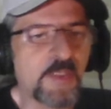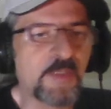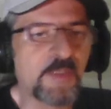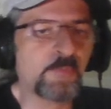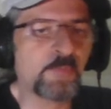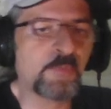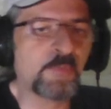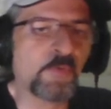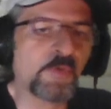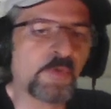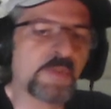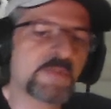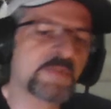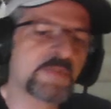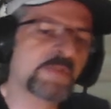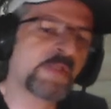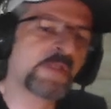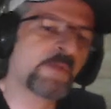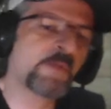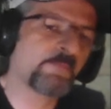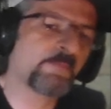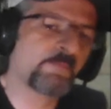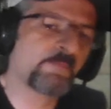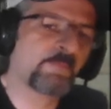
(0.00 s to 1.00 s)
point
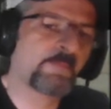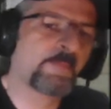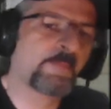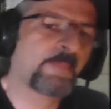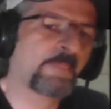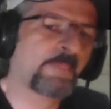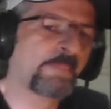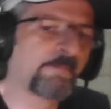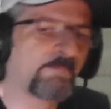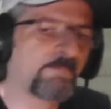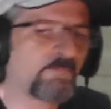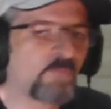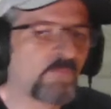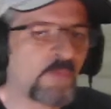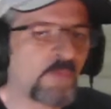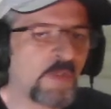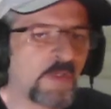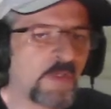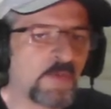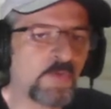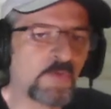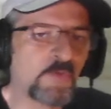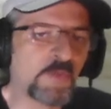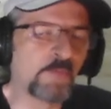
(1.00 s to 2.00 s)
slam.
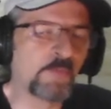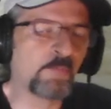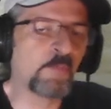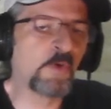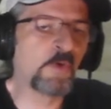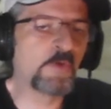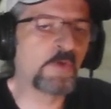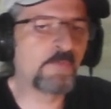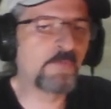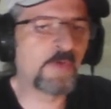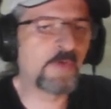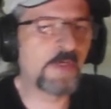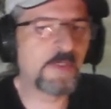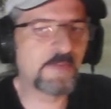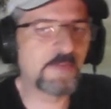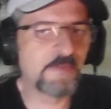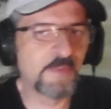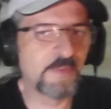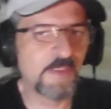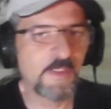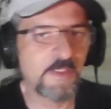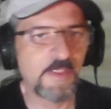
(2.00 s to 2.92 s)
You can modify it.